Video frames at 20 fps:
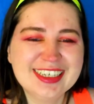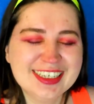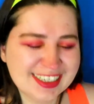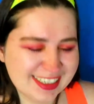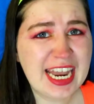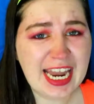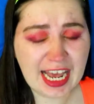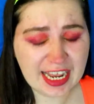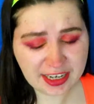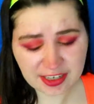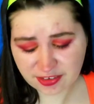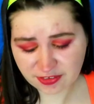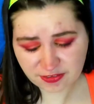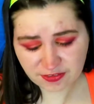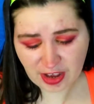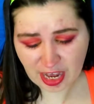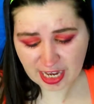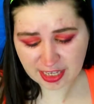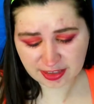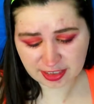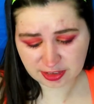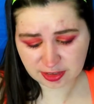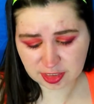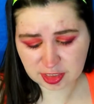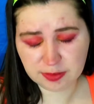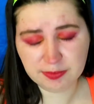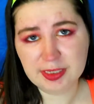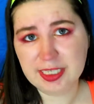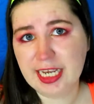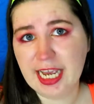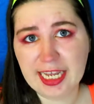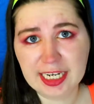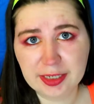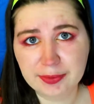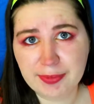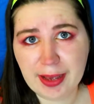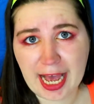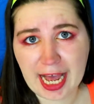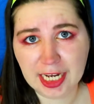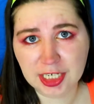And I didn't find there to be
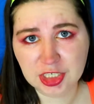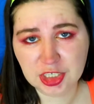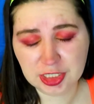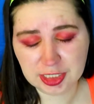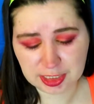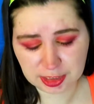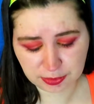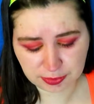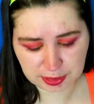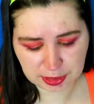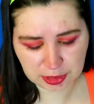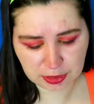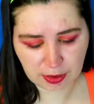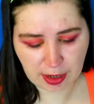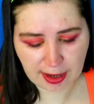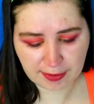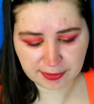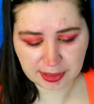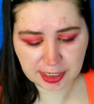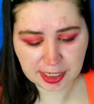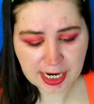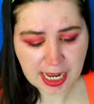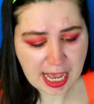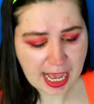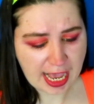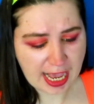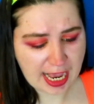any patchiness whatsoever.